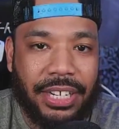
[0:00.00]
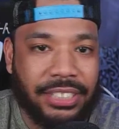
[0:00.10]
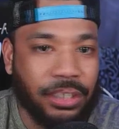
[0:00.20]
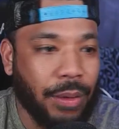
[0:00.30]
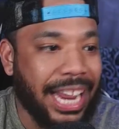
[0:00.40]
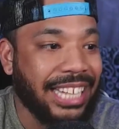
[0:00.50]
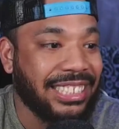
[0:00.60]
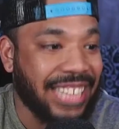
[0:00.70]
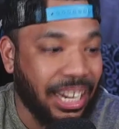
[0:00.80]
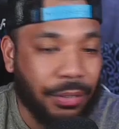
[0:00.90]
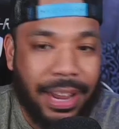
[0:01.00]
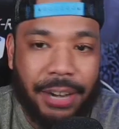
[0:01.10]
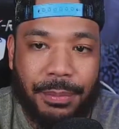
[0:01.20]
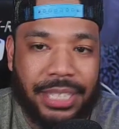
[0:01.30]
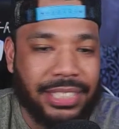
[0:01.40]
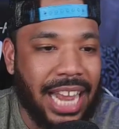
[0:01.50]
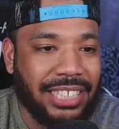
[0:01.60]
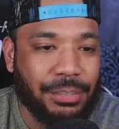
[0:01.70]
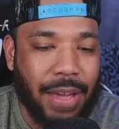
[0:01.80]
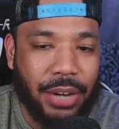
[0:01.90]
He's a great accelerator, but he's
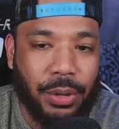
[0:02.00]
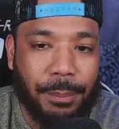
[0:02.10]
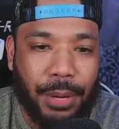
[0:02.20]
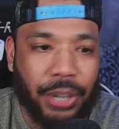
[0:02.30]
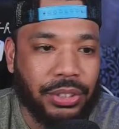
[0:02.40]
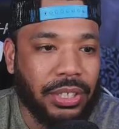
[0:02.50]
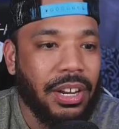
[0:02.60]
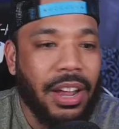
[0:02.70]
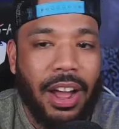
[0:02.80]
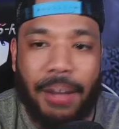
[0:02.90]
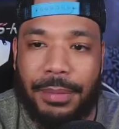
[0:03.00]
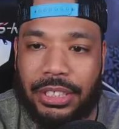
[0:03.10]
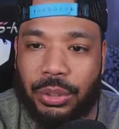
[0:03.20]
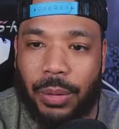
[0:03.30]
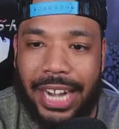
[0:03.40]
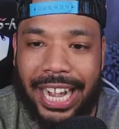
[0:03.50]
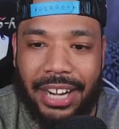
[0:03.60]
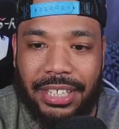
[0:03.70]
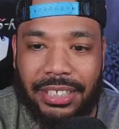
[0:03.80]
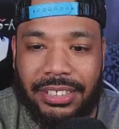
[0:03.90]
not somebody who can burst um, in short
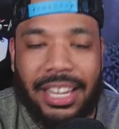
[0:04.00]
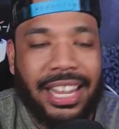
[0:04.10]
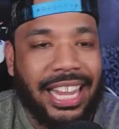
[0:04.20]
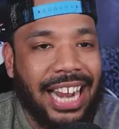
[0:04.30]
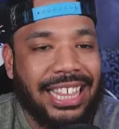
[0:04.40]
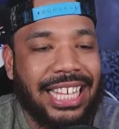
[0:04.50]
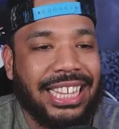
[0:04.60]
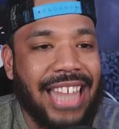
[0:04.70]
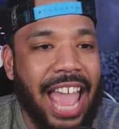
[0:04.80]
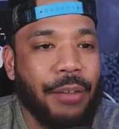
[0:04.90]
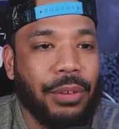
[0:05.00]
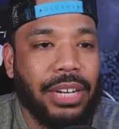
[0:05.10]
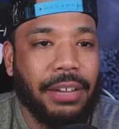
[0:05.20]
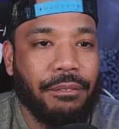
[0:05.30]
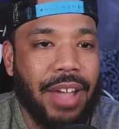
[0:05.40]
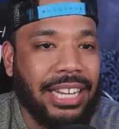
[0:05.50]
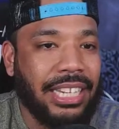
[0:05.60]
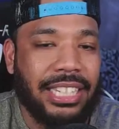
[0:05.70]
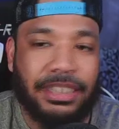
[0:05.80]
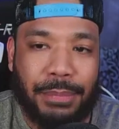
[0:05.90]
areas. And I think that really
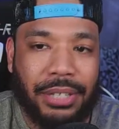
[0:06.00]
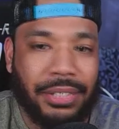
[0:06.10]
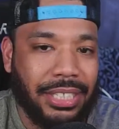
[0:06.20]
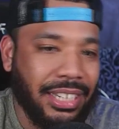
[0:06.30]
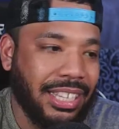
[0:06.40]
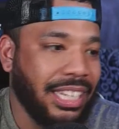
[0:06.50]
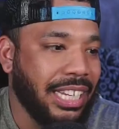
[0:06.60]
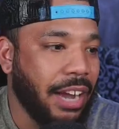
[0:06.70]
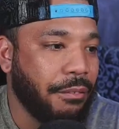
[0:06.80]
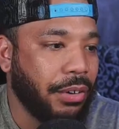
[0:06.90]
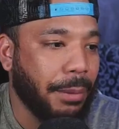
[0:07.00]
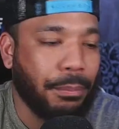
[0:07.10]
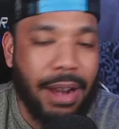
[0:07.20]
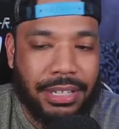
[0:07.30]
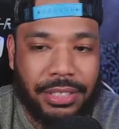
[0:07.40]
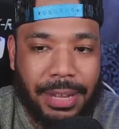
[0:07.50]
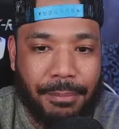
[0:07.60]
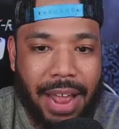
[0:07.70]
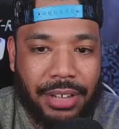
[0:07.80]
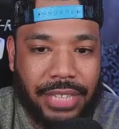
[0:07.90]
affected his ability to clean up from the pressures that
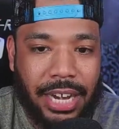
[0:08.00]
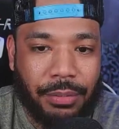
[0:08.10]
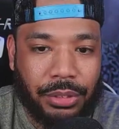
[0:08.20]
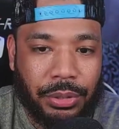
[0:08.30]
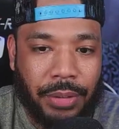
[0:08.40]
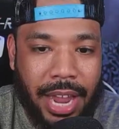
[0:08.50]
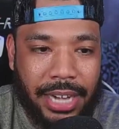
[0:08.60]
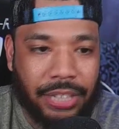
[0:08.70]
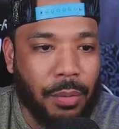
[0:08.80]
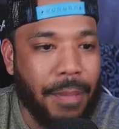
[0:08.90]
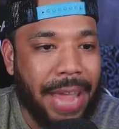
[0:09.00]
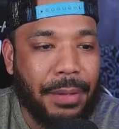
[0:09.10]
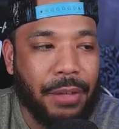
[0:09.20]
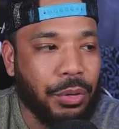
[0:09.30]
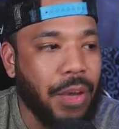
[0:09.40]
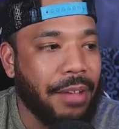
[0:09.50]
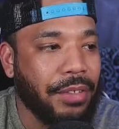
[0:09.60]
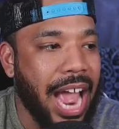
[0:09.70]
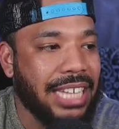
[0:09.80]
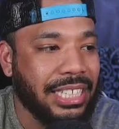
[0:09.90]
Myles Garrett was creating. So maybe if you have
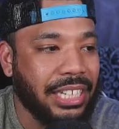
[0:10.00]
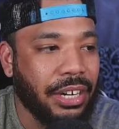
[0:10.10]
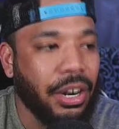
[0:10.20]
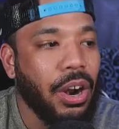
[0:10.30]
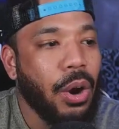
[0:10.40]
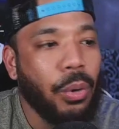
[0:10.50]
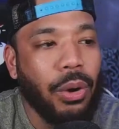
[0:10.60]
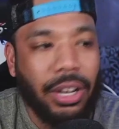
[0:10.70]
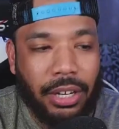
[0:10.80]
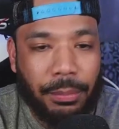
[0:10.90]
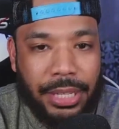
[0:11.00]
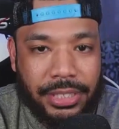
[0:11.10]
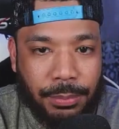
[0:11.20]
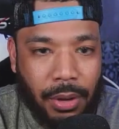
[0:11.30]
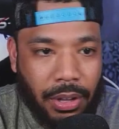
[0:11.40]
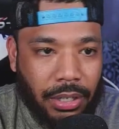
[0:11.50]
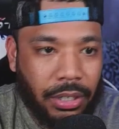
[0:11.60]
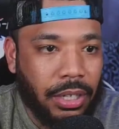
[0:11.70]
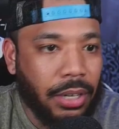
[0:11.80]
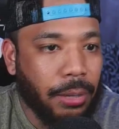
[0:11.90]
guys in there who are a little bit
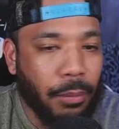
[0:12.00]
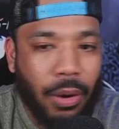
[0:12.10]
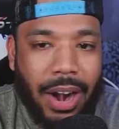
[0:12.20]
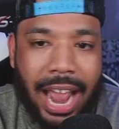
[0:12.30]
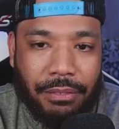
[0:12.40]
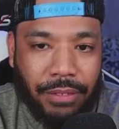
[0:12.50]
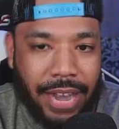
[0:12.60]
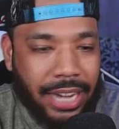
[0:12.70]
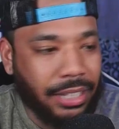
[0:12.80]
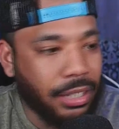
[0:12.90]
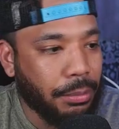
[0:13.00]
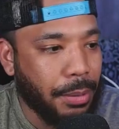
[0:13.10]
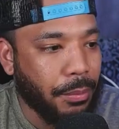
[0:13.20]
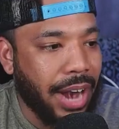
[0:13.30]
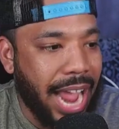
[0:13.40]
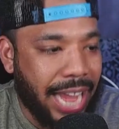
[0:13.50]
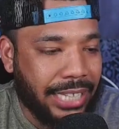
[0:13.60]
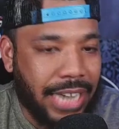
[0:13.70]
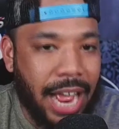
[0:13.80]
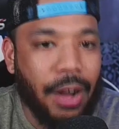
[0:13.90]
smaller, more athletic, a little bit more
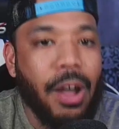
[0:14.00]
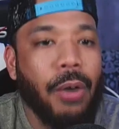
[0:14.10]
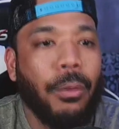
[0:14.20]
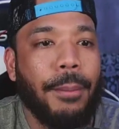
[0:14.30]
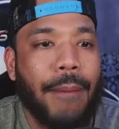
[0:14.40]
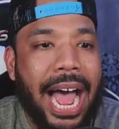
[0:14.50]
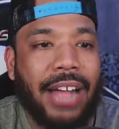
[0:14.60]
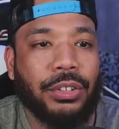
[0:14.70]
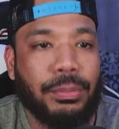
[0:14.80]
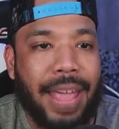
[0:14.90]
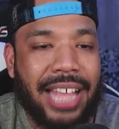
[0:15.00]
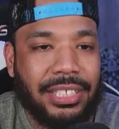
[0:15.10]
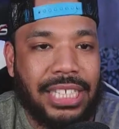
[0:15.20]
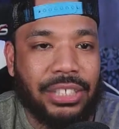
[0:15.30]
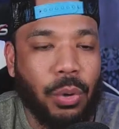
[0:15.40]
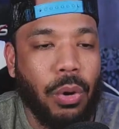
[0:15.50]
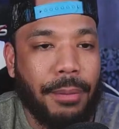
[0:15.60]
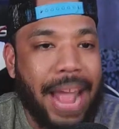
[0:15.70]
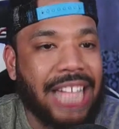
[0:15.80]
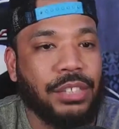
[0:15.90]
agile, when Myles makes these
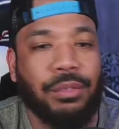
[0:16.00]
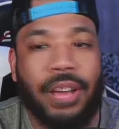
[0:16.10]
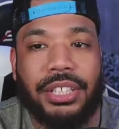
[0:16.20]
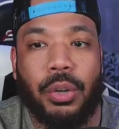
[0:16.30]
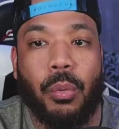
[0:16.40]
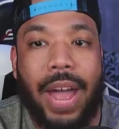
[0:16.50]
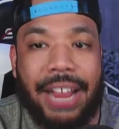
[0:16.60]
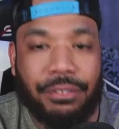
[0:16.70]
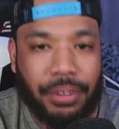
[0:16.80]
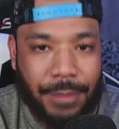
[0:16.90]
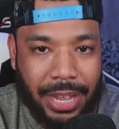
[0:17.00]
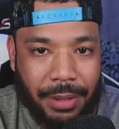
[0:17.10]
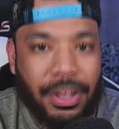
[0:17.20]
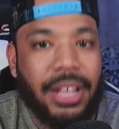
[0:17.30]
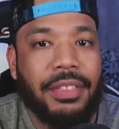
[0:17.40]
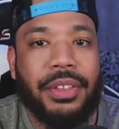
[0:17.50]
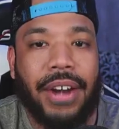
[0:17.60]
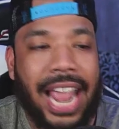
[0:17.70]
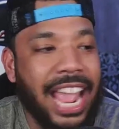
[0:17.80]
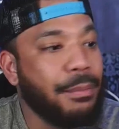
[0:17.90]
quarterbacks flush away from him,
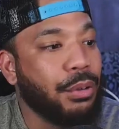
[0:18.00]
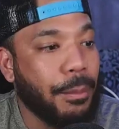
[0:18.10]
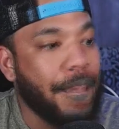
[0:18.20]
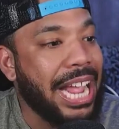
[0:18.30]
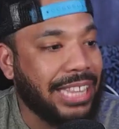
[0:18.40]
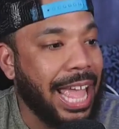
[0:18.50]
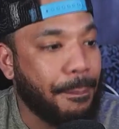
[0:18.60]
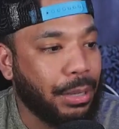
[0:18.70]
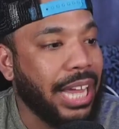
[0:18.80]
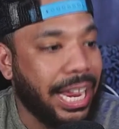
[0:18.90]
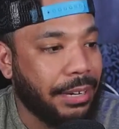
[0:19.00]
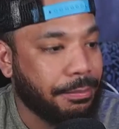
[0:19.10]
they're able to make that play.